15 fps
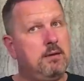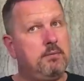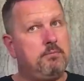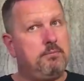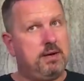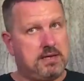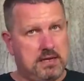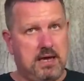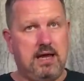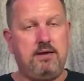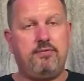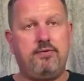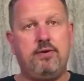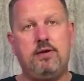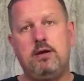But
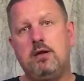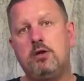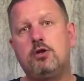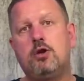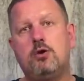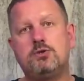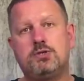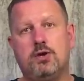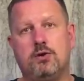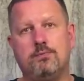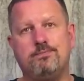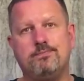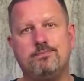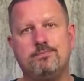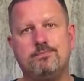life goes on.
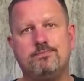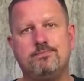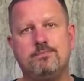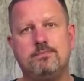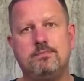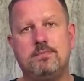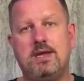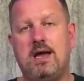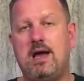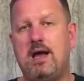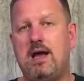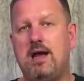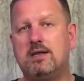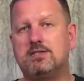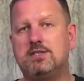
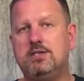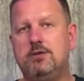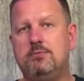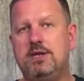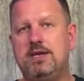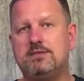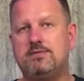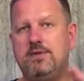I'll see you in my next